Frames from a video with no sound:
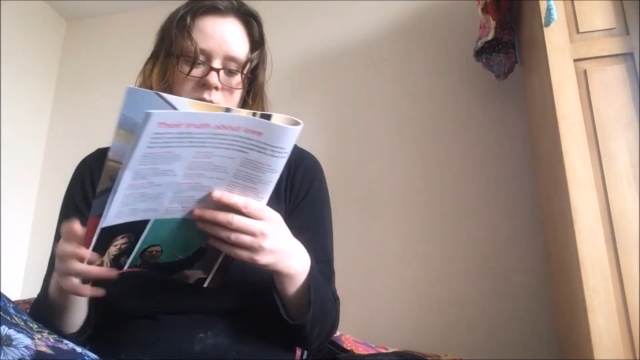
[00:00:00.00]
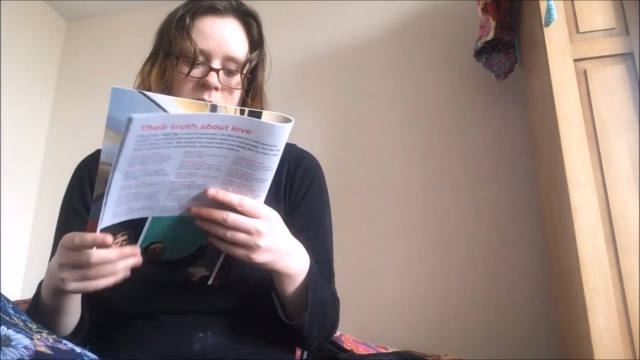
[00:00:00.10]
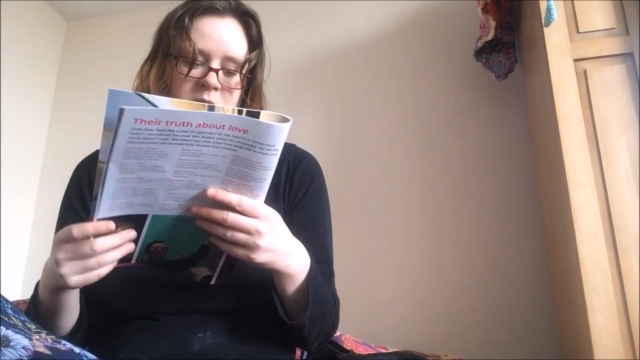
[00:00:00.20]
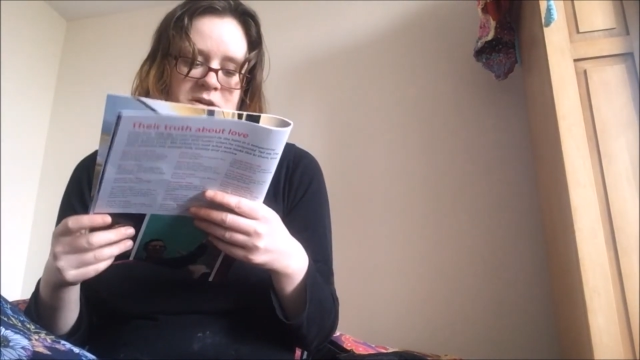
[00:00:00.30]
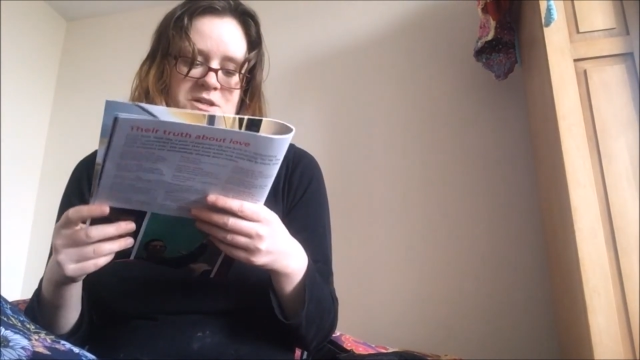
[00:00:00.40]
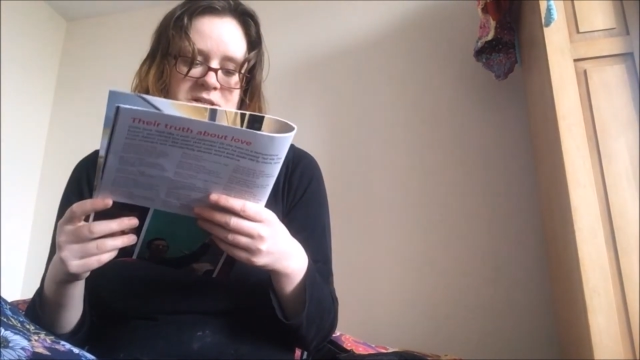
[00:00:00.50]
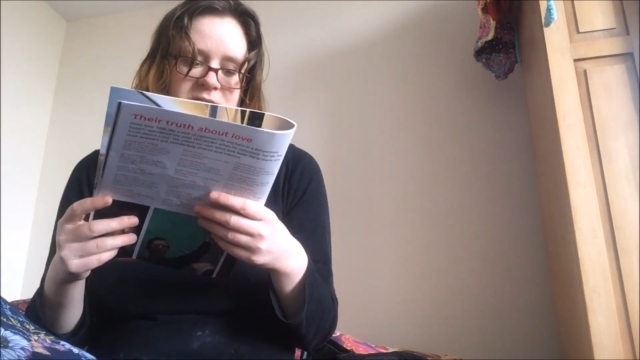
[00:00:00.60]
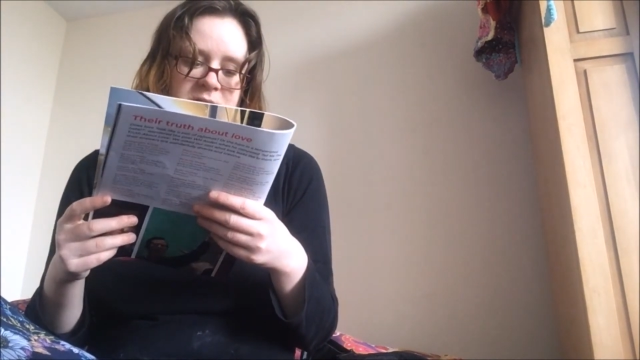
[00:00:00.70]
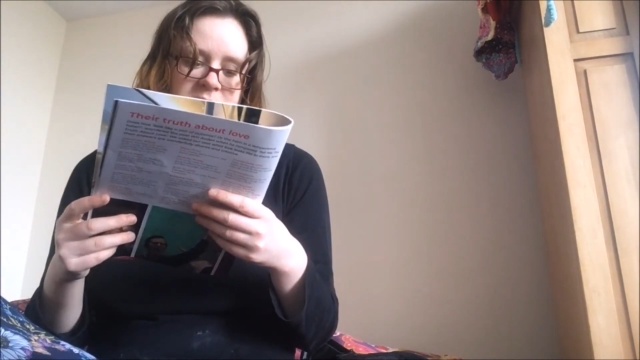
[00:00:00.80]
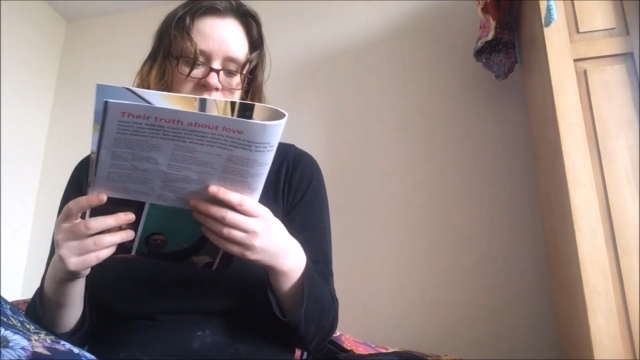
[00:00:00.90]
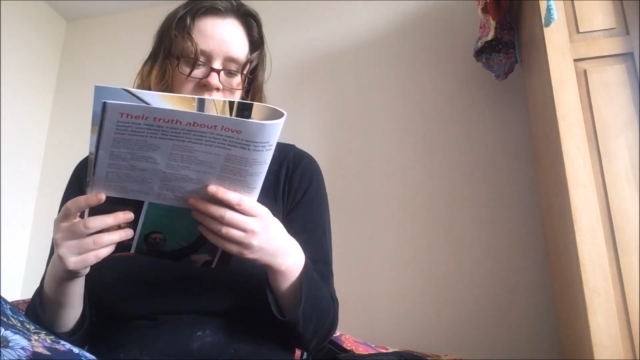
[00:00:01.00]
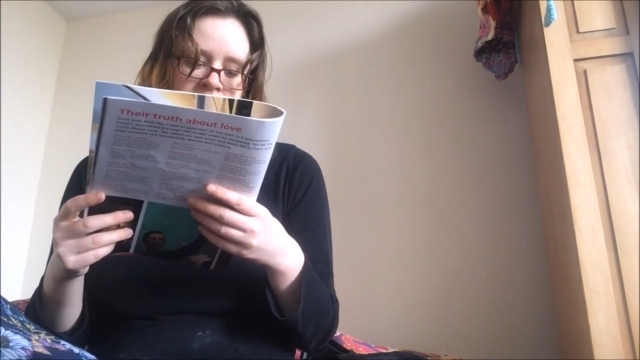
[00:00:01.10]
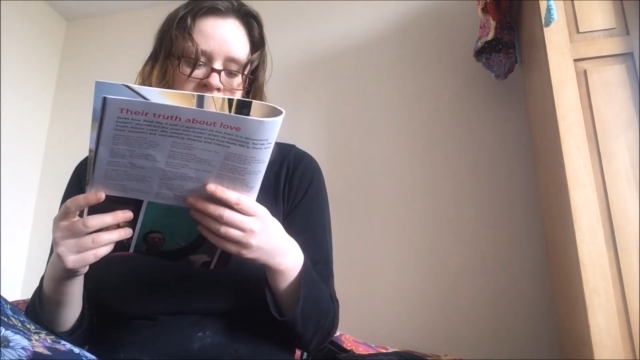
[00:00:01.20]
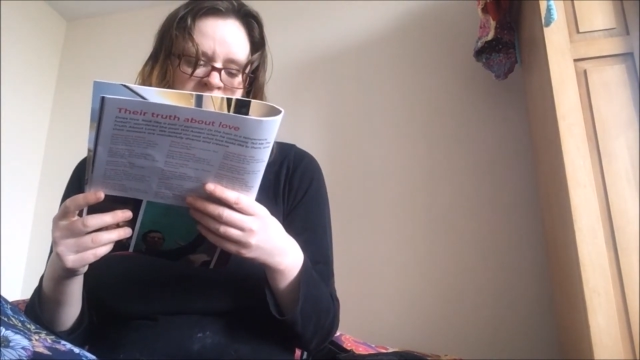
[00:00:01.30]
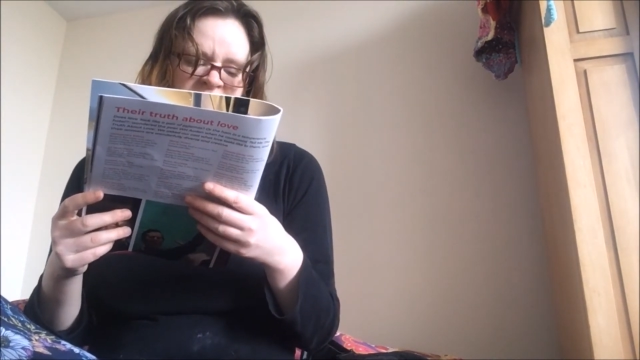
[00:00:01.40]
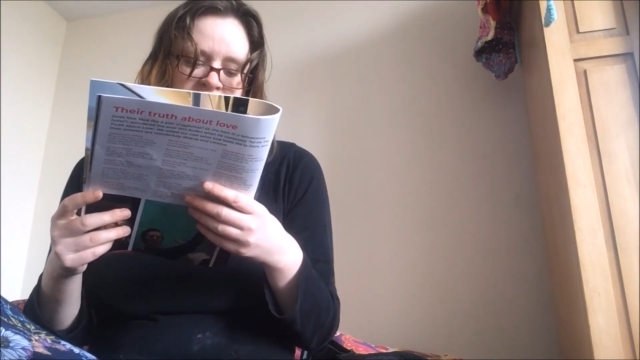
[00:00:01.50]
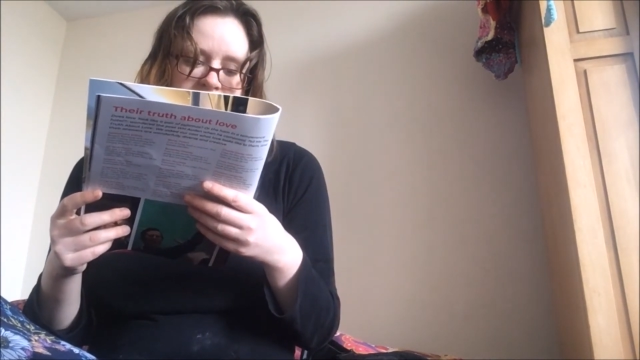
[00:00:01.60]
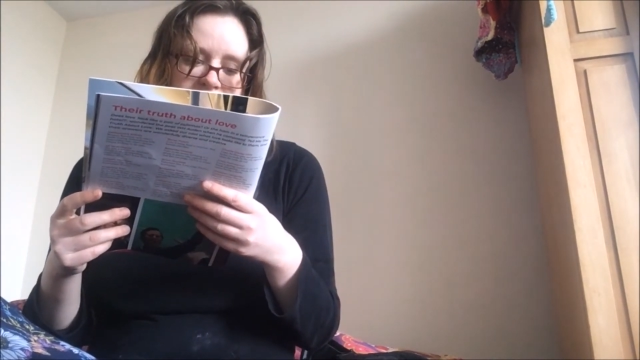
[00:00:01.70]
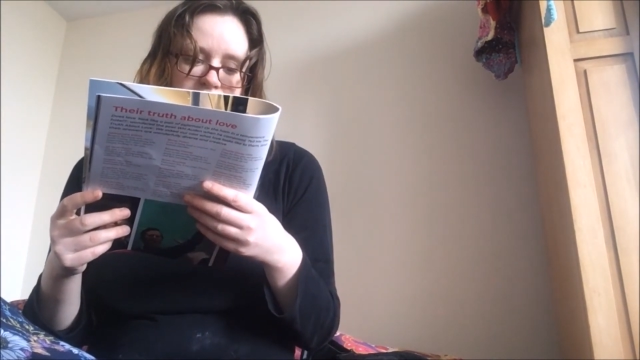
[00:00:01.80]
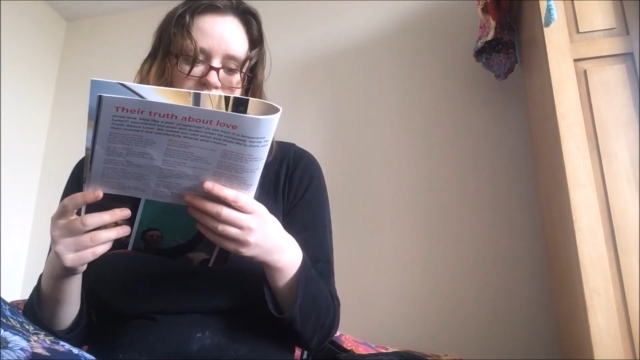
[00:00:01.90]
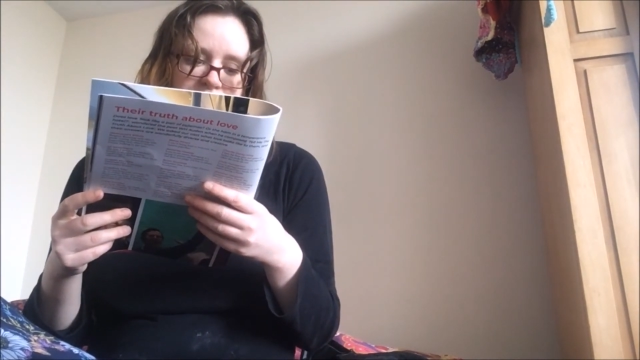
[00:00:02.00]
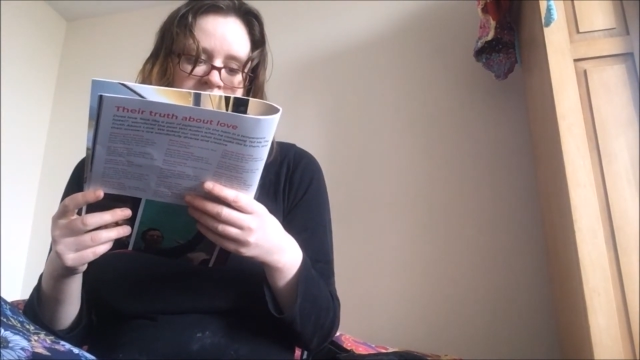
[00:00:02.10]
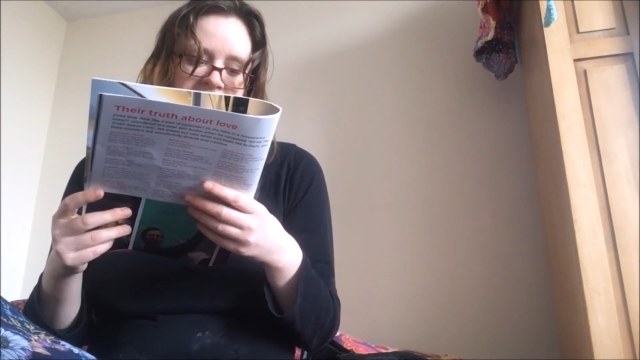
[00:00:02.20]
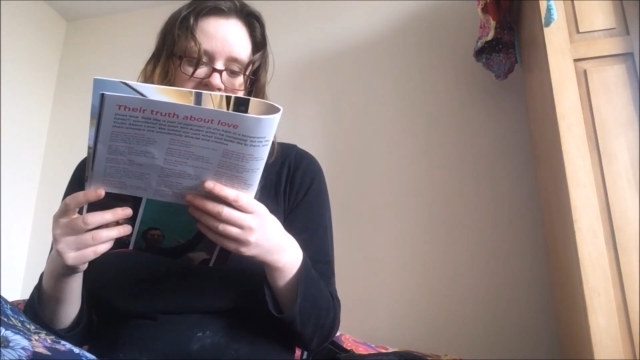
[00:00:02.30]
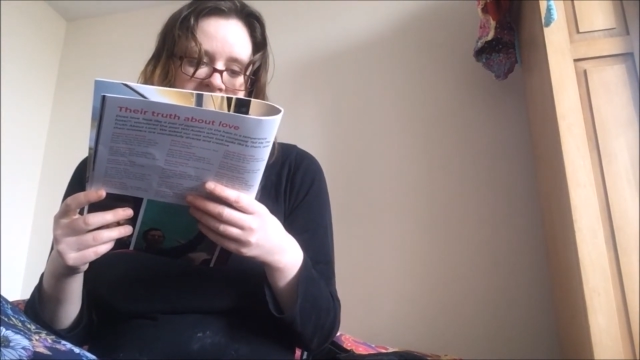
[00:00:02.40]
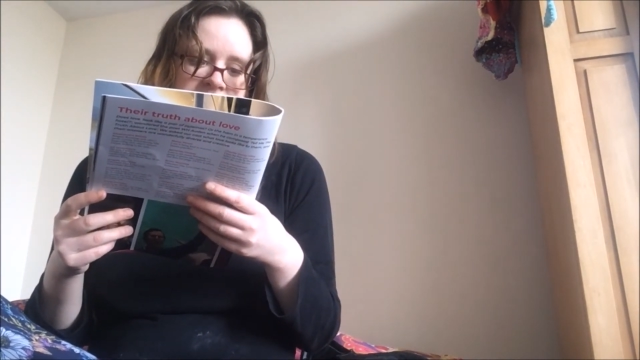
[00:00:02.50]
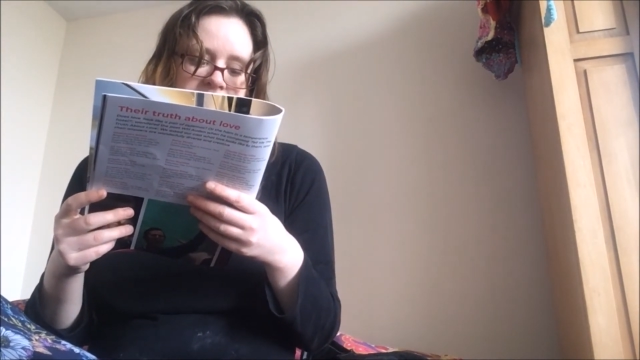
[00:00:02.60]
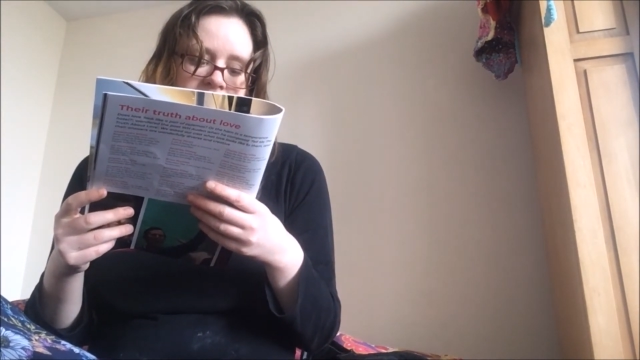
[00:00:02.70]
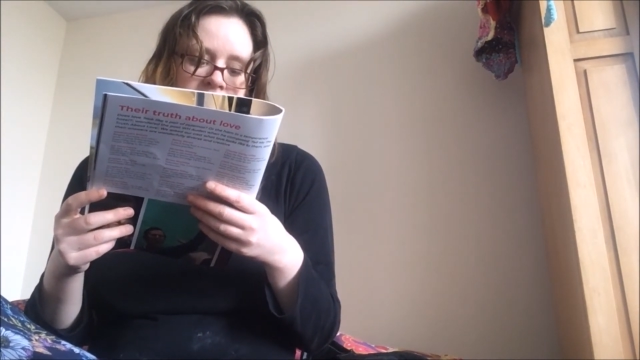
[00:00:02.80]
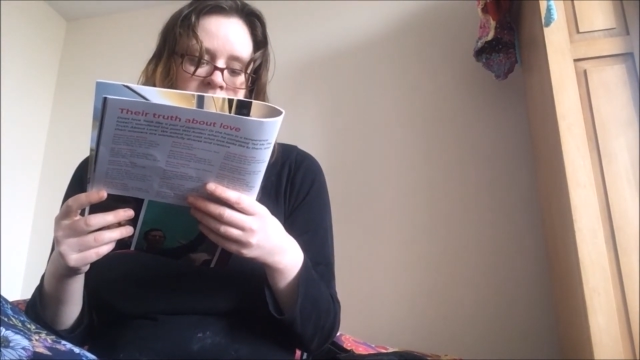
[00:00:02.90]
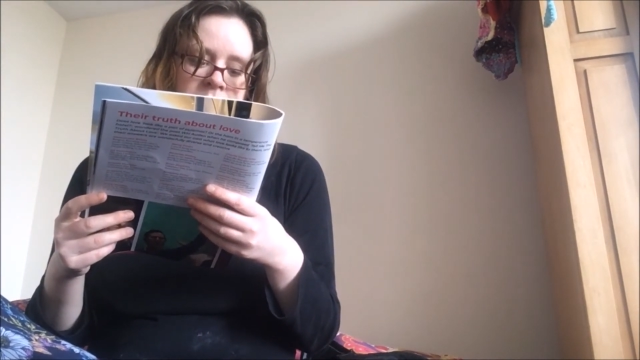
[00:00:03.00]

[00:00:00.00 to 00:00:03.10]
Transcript: where am I? Jess Fielding. Love means